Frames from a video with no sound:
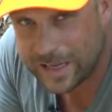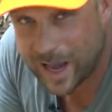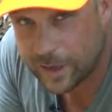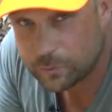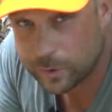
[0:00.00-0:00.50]

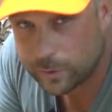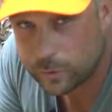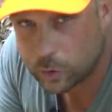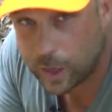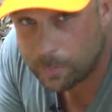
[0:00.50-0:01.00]

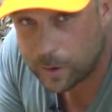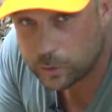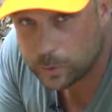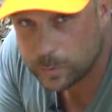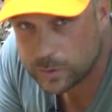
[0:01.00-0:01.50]
dehydrated dry
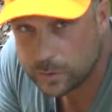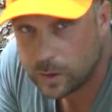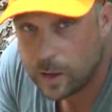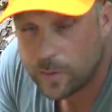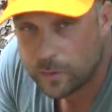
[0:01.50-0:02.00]
mushrooms,
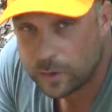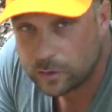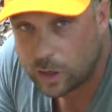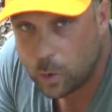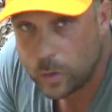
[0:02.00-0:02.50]
the
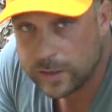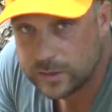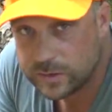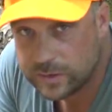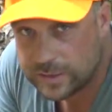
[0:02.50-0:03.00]

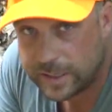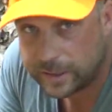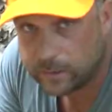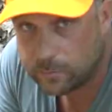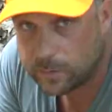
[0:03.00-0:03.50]
lowest
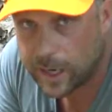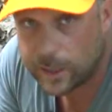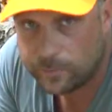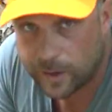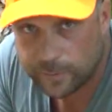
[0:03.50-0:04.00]
setting,
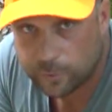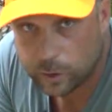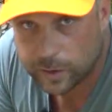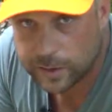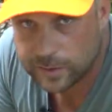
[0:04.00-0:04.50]
95
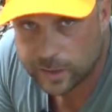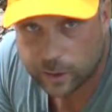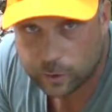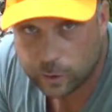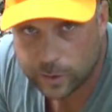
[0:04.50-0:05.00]
degrees,
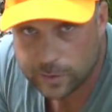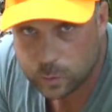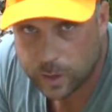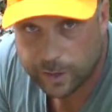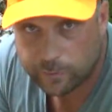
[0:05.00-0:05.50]
100 degrees,
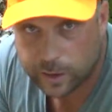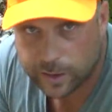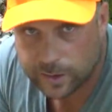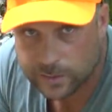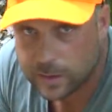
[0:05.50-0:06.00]
whatever it
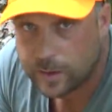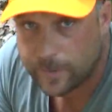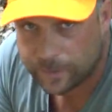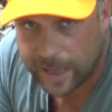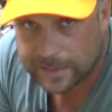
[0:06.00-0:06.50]
is,
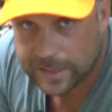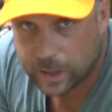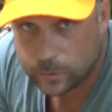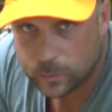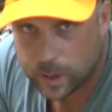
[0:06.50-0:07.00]
that's how
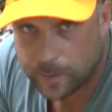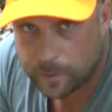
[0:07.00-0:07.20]
you dry